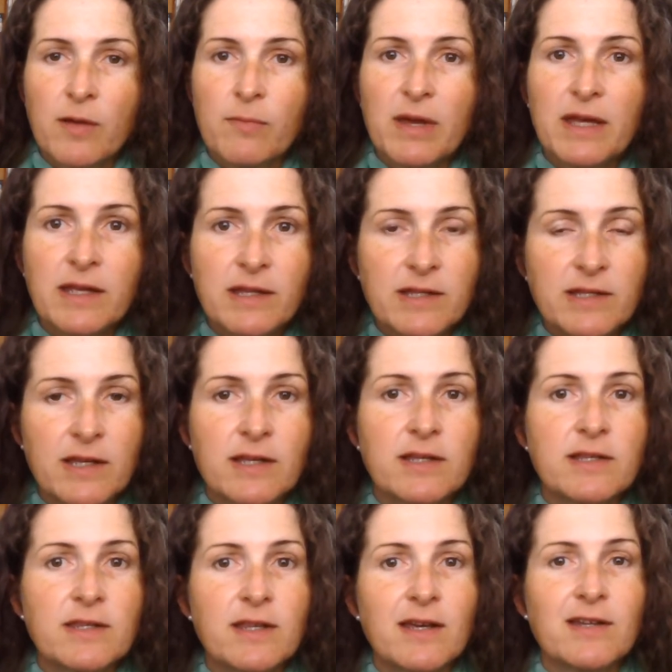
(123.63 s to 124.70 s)
means
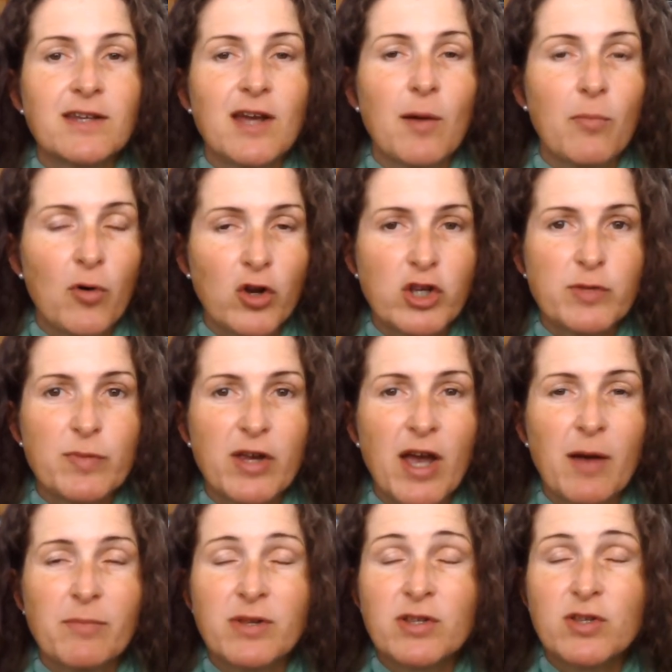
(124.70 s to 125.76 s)
is that our bodies
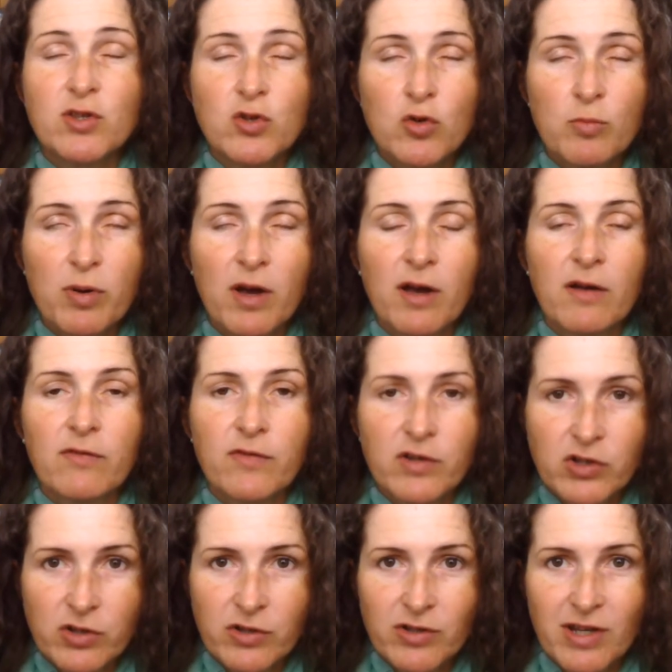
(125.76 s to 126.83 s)
become super
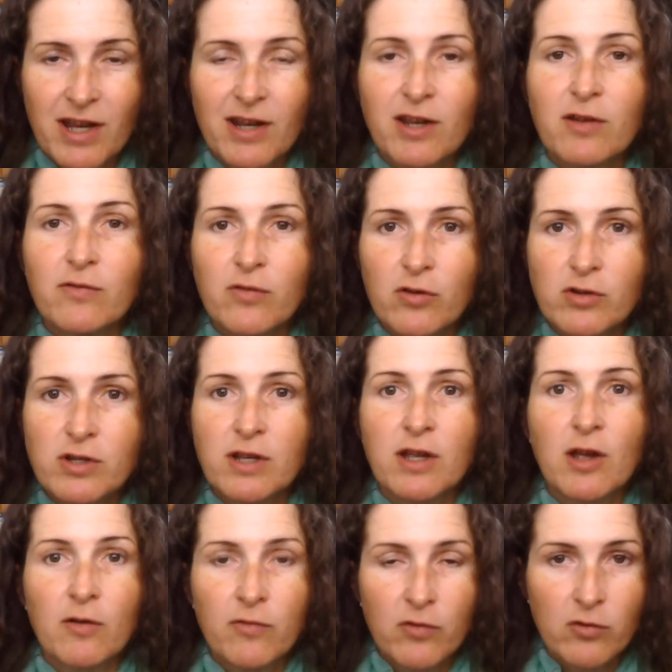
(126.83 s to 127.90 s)
efficient at converting
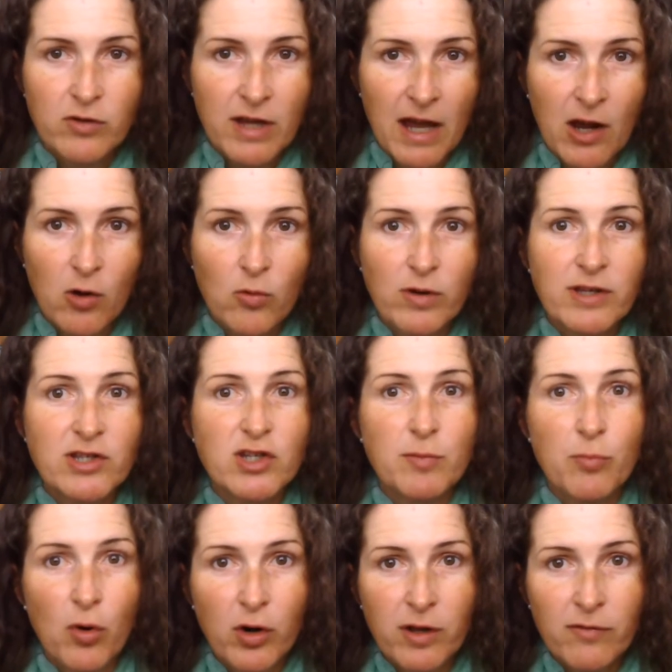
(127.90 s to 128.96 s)
food calories to
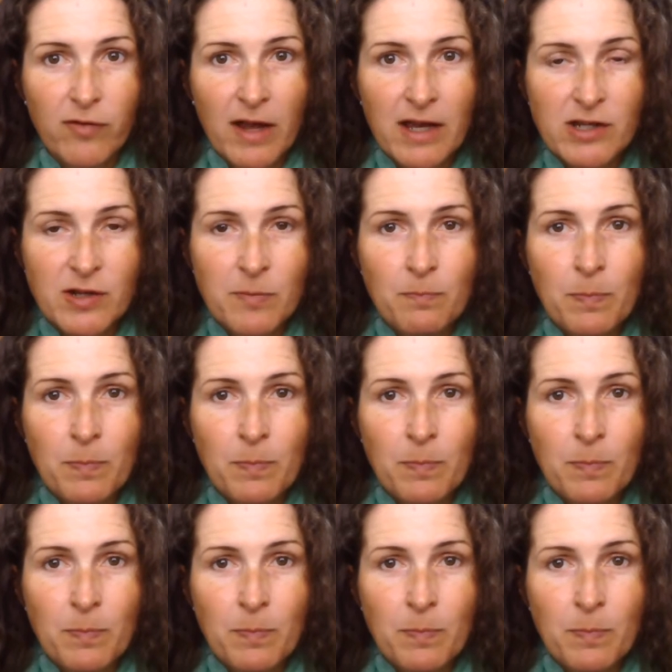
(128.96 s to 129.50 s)
body fat,